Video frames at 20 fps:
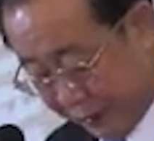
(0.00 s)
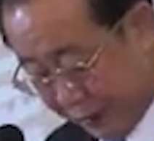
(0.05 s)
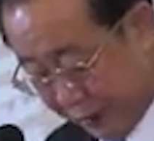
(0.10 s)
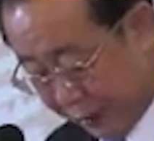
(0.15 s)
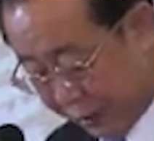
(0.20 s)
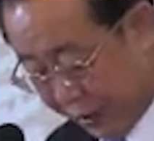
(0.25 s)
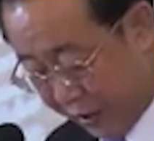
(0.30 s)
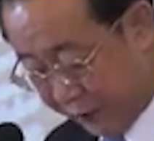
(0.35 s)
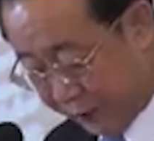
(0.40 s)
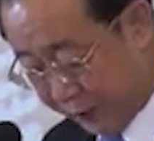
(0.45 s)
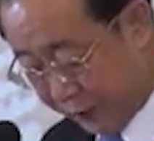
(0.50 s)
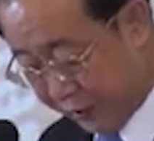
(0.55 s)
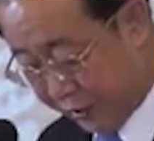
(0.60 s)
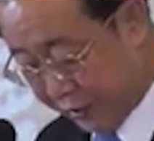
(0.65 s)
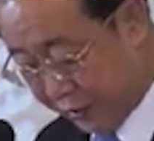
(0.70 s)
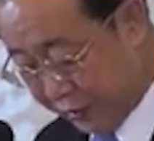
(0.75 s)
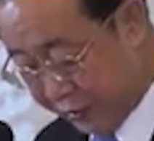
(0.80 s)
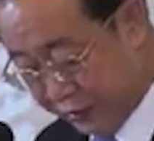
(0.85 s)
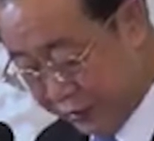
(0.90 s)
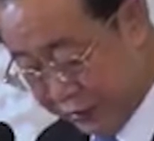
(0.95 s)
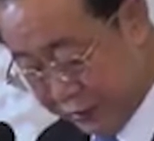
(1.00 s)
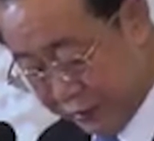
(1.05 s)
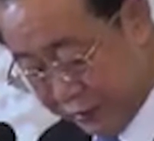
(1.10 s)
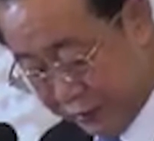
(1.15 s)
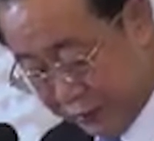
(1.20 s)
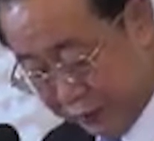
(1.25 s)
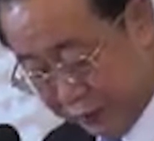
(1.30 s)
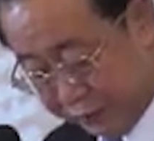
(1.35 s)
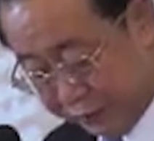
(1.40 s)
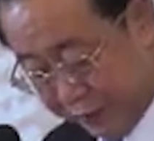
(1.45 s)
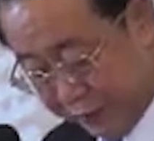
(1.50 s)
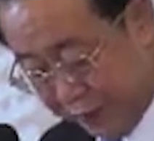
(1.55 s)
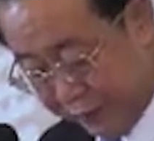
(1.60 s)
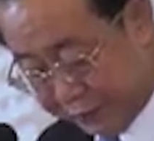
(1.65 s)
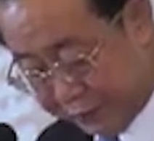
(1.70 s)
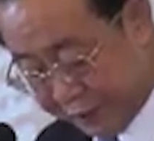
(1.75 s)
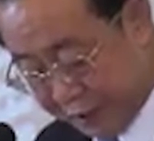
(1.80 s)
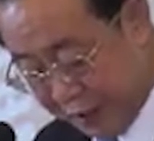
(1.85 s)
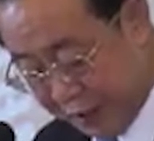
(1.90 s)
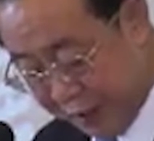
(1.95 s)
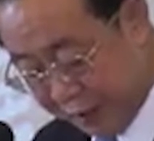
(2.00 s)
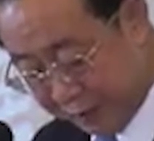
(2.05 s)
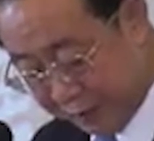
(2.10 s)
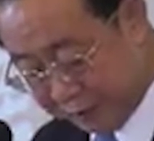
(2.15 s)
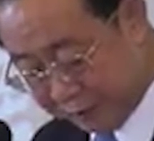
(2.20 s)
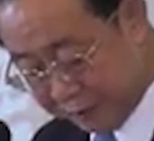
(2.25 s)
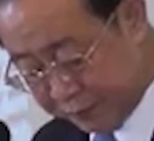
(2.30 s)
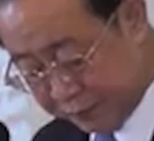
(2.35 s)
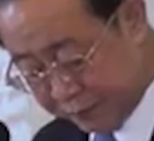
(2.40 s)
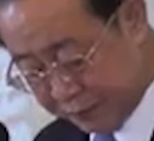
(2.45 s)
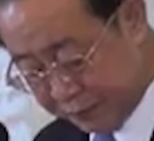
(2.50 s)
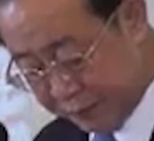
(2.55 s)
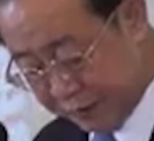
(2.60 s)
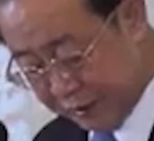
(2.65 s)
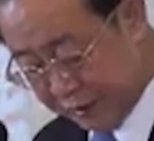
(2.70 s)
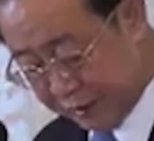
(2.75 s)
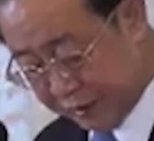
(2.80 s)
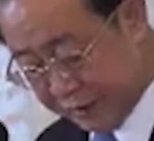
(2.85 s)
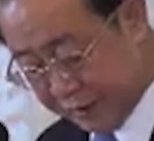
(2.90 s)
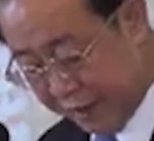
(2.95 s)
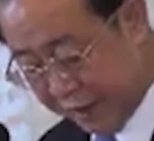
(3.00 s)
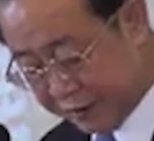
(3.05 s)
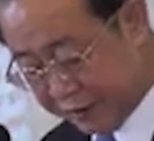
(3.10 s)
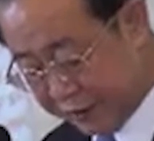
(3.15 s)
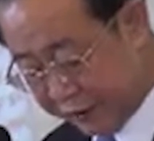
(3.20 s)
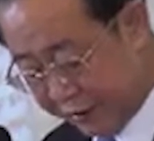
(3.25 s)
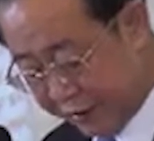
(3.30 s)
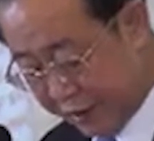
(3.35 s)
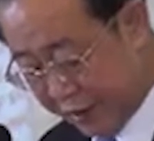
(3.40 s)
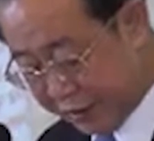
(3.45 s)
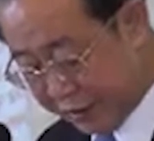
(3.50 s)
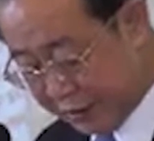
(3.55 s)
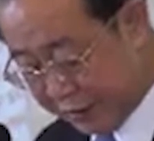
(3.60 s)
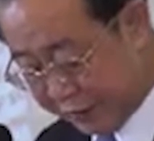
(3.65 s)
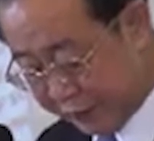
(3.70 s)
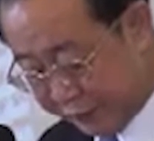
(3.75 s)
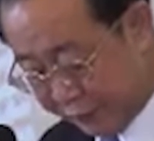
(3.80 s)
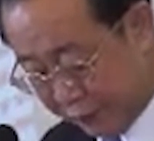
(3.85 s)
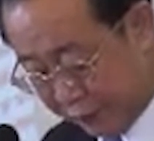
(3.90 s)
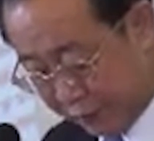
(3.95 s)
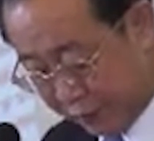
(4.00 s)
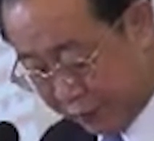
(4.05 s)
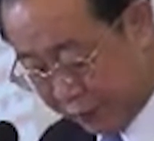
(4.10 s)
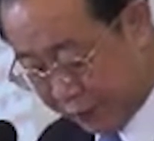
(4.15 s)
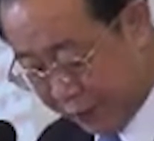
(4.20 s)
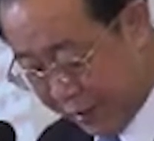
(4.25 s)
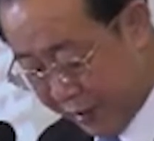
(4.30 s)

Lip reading: a 1.25 time tax reduction for